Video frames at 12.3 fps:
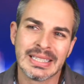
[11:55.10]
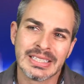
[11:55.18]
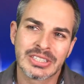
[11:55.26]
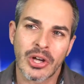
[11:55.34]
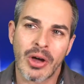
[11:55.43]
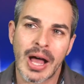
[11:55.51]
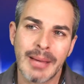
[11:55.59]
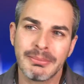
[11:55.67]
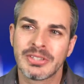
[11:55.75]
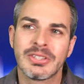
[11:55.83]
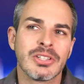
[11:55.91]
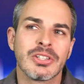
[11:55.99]
So I'm
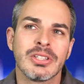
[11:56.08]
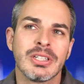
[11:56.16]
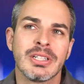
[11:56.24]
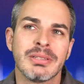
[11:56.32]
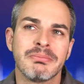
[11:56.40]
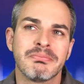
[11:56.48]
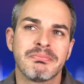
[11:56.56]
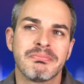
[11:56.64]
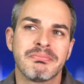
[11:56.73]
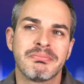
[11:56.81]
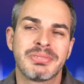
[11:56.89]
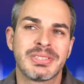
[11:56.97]
still going to
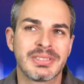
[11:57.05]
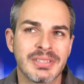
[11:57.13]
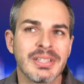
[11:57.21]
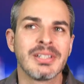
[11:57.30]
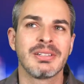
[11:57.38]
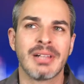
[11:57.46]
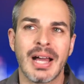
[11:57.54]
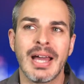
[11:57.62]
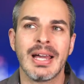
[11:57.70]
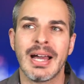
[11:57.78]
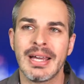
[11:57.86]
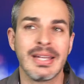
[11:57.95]

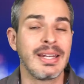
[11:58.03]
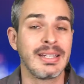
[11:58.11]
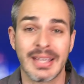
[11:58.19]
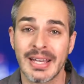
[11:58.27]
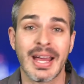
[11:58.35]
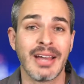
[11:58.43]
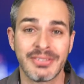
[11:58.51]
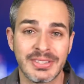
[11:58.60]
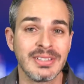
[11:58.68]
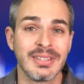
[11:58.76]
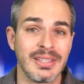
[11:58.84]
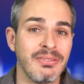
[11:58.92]
and again, I've
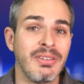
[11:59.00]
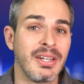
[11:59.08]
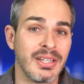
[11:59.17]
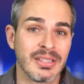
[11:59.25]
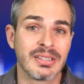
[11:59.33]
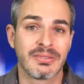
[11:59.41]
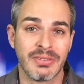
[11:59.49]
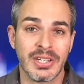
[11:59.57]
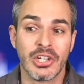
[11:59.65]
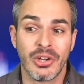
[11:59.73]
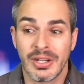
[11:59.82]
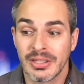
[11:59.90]
seen the NVIDIA's
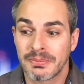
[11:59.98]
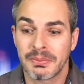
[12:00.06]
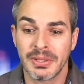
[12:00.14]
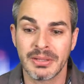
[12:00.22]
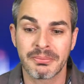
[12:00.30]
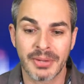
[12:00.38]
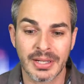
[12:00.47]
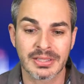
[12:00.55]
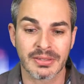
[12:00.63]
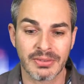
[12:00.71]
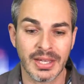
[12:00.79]
video, and it's pretty impressive.